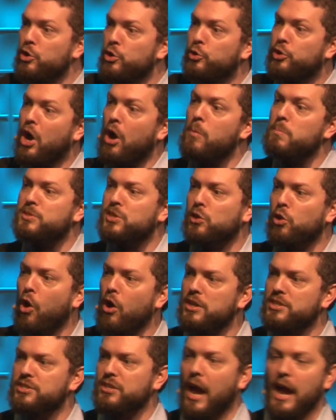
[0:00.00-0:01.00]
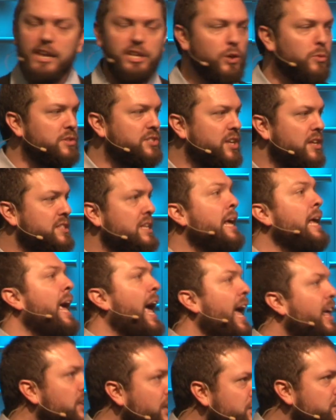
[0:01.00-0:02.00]
who comes alongside you and says,
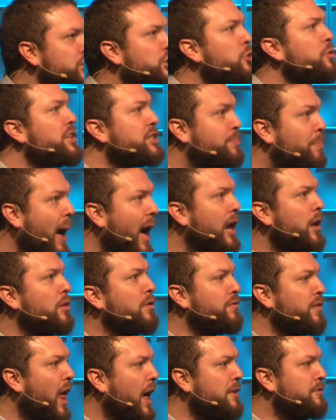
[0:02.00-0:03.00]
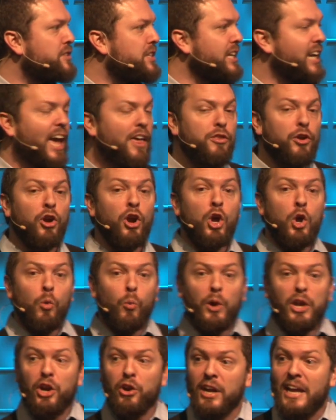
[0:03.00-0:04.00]
hey, let's do this battle of life together.
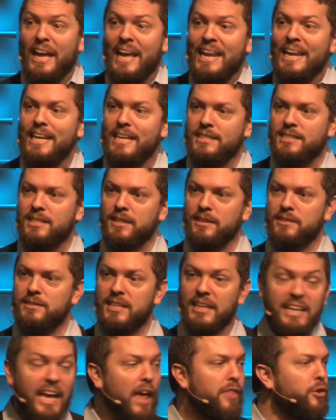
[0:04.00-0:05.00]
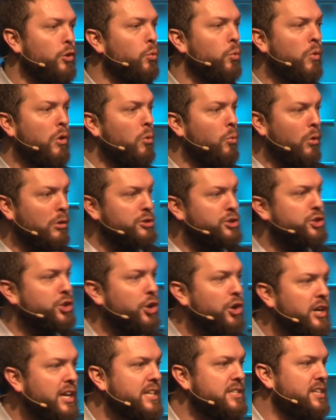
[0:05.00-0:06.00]
We are in it together. We'll
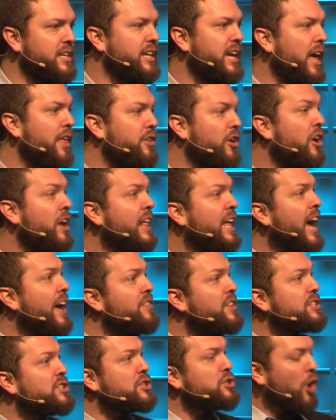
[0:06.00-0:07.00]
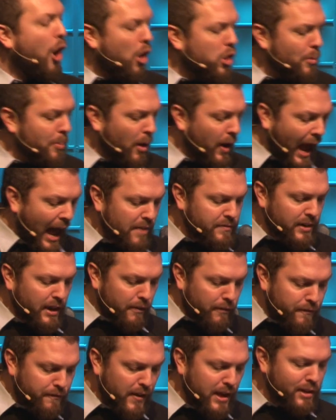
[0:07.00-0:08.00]
journey together. And this is all about having a
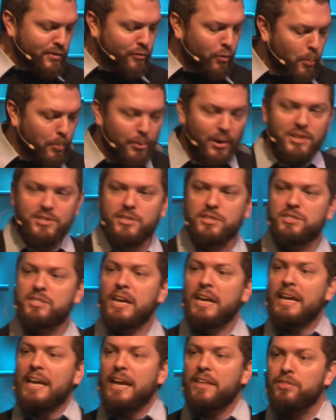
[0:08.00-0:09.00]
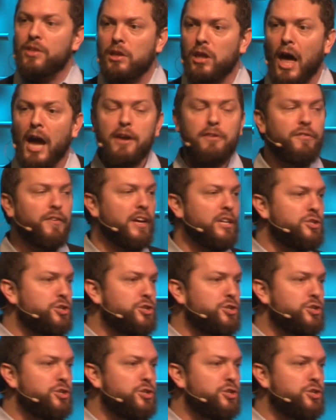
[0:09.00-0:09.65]
faithful presence in the life and